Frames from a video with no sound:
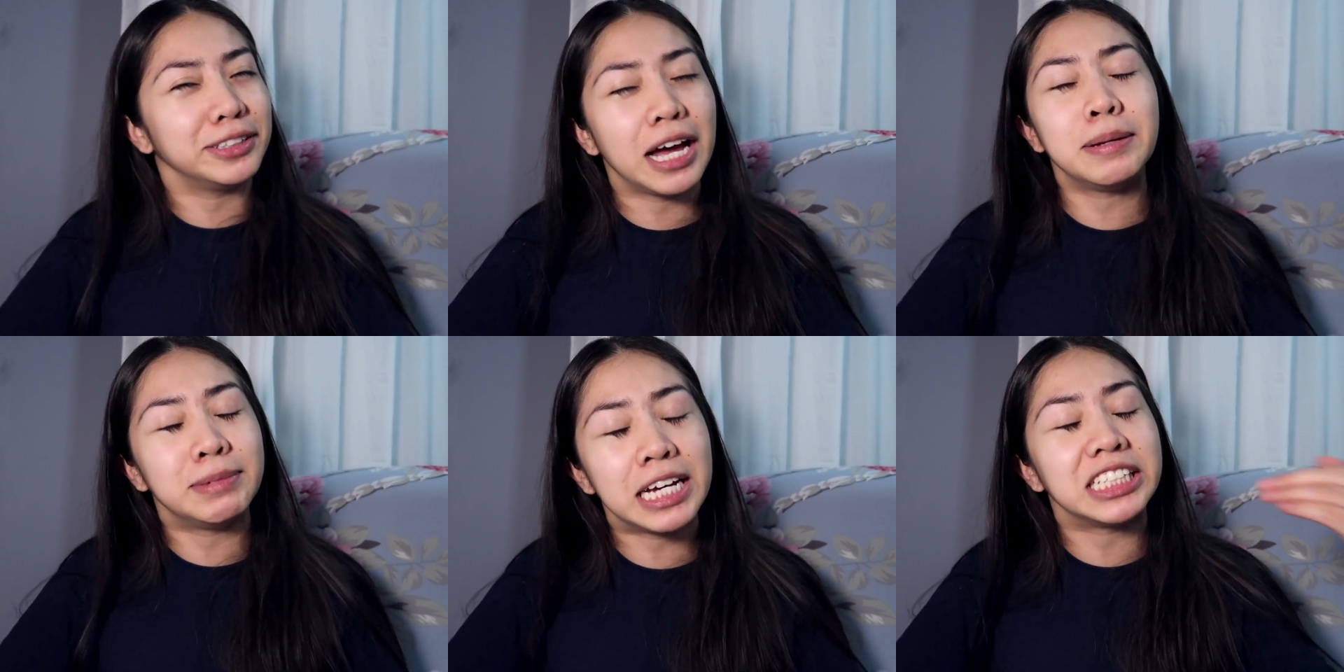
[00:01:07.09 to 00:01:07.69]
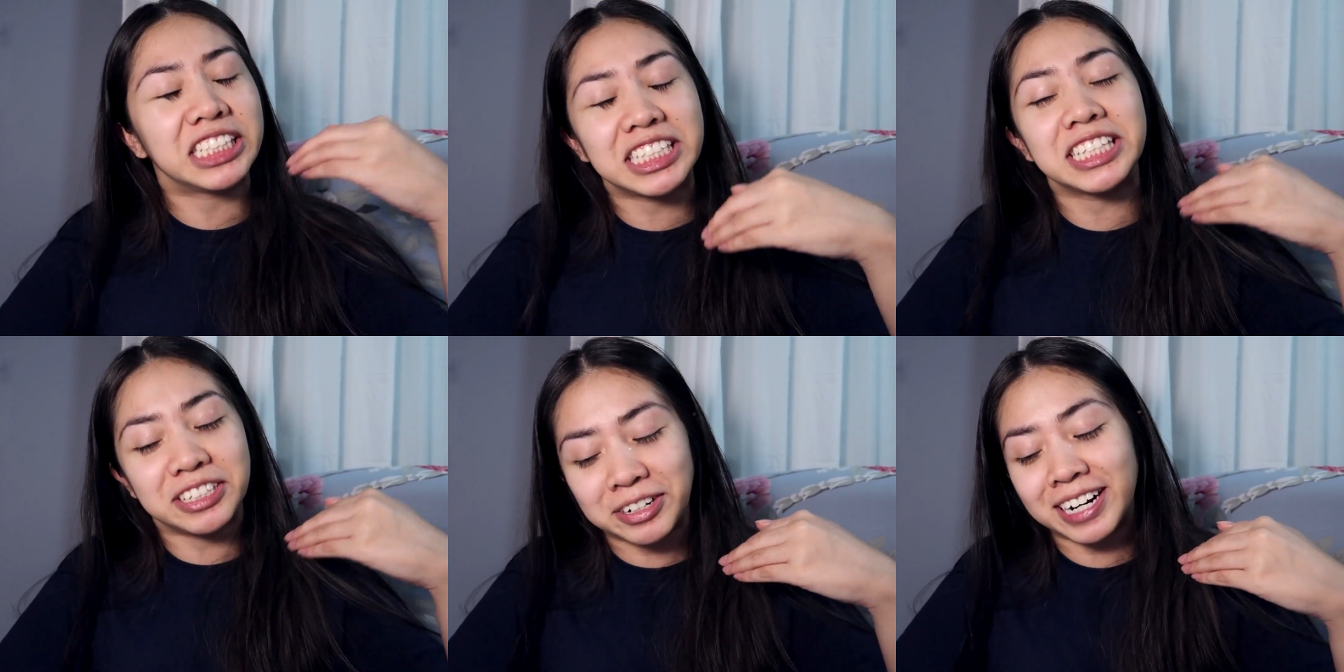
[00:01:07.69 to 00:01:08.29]
I'm not looking
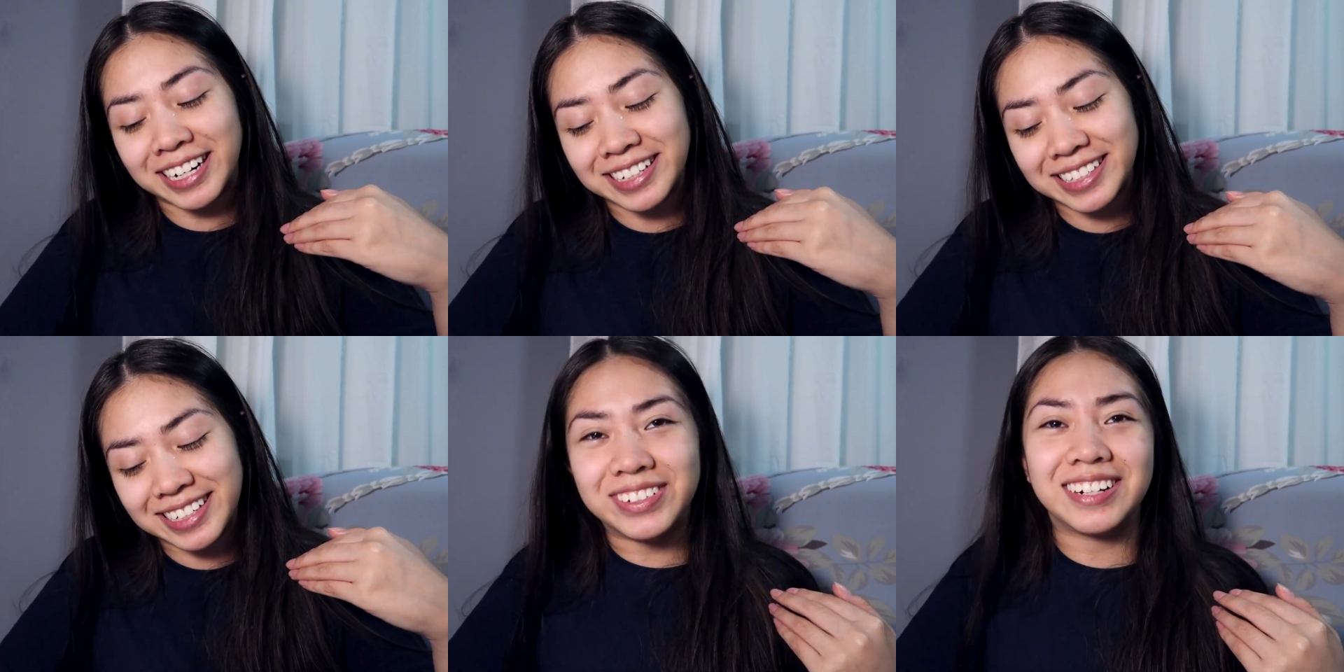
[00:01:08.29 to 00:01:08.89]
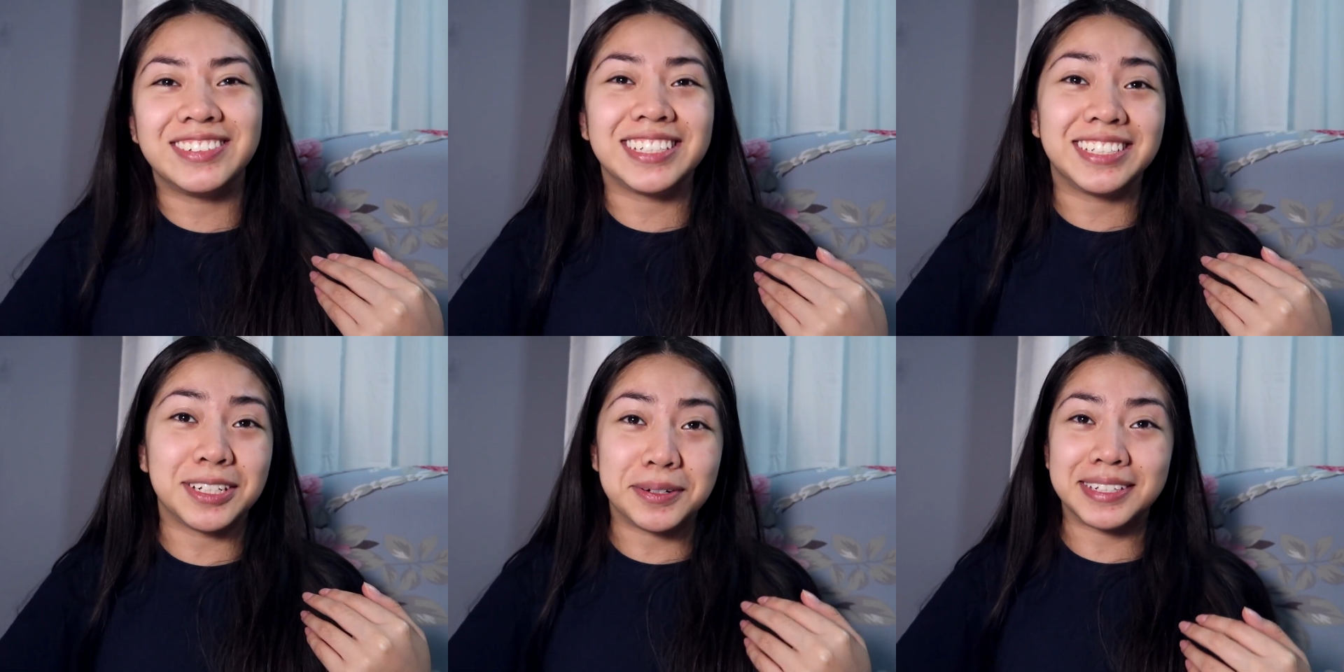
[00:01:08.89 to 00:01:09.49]
the greatest, but I'm
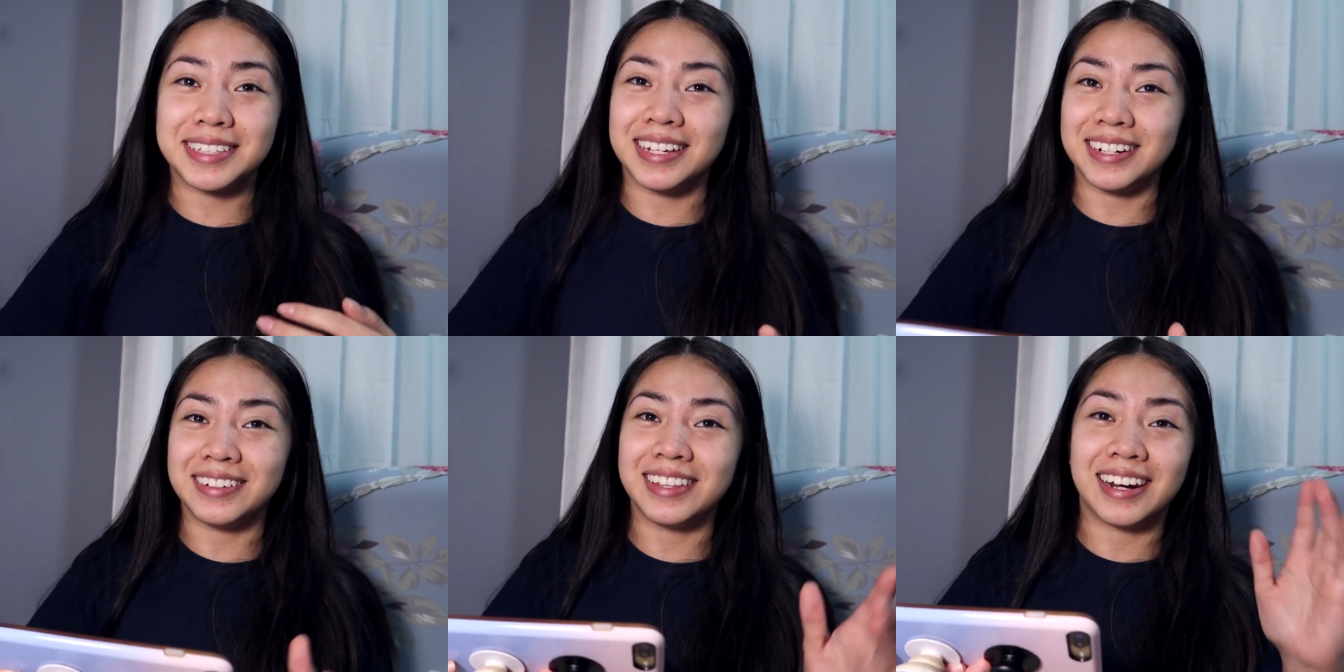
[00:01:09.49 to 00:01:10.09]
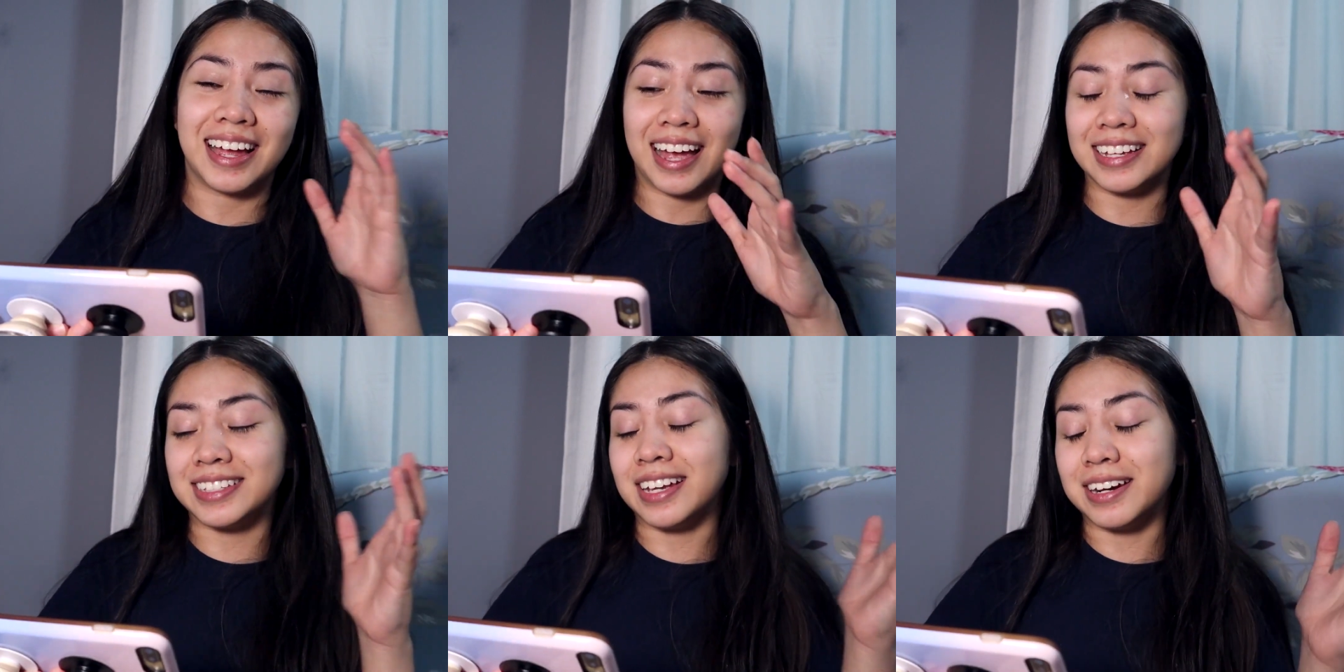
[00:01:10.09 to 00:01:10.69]
just so excited that I,
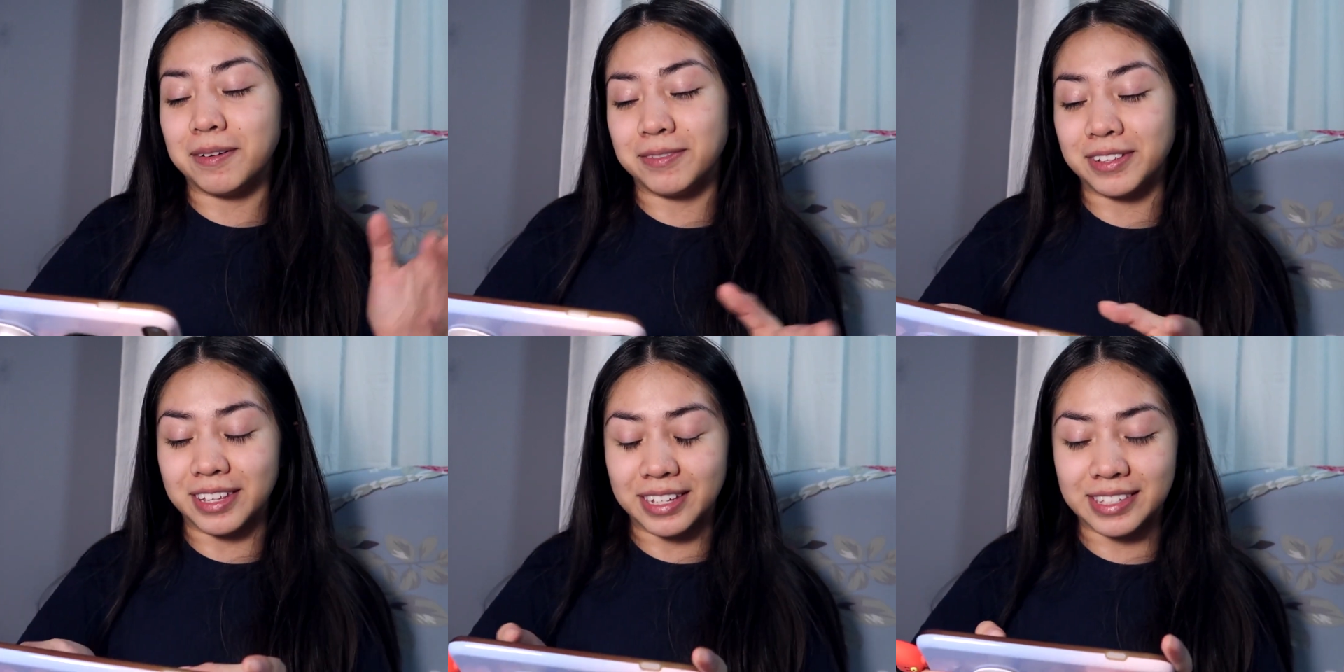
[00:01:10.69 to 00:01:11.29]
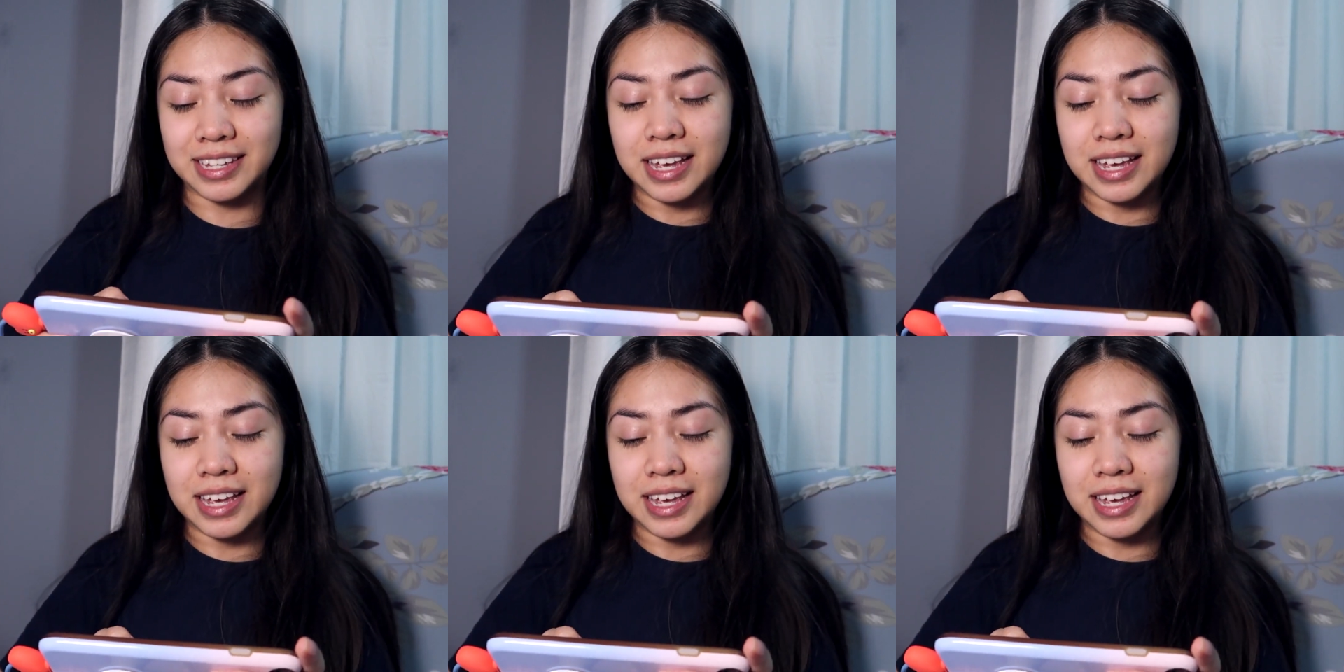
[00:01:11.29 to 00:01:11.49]
I stayed up for this.